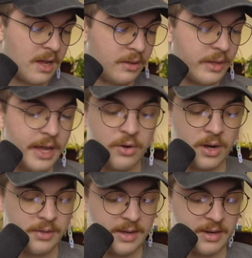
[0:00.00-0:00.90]
Uh, later
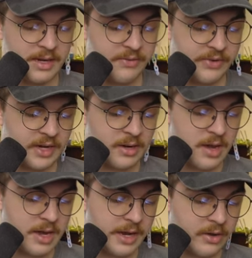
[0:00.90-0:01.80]
on that evening,
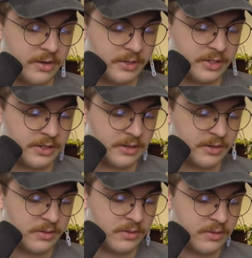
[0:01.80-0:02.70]
I
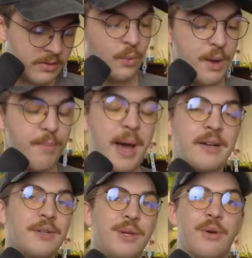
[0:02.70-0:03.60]
also went back
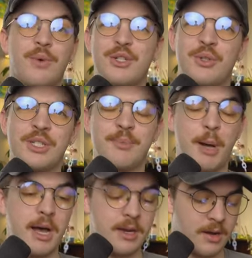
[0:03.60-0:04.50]
to the original
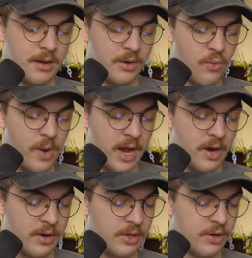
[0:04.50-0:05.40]
spot
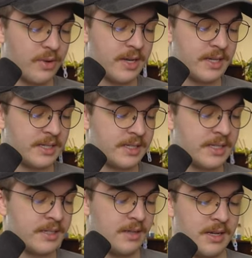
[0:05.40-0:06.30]
where there
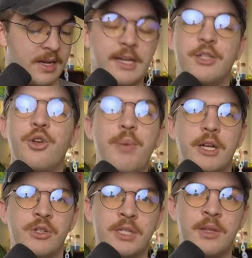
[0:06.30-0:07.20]
was the uh, two
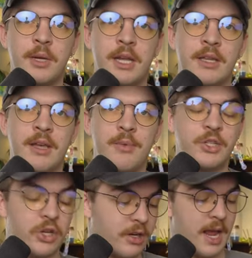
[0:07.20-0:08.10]
pictures in the beginning that we
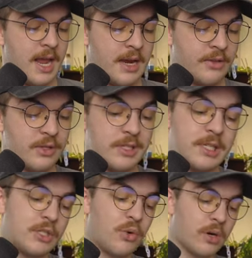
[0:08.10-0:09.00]
took and there's the
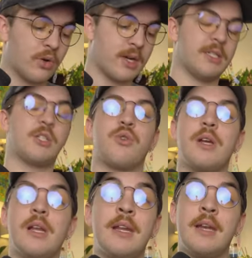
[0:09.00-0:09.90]
store across the
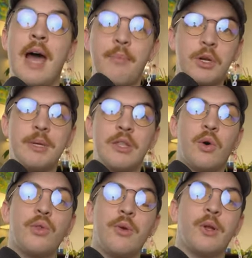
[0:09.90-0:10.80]
street and it happened to be the
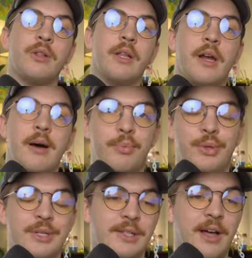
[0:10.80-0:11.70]
only one lit up
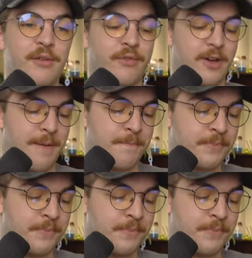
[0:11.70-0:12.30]
there's a lot of uh,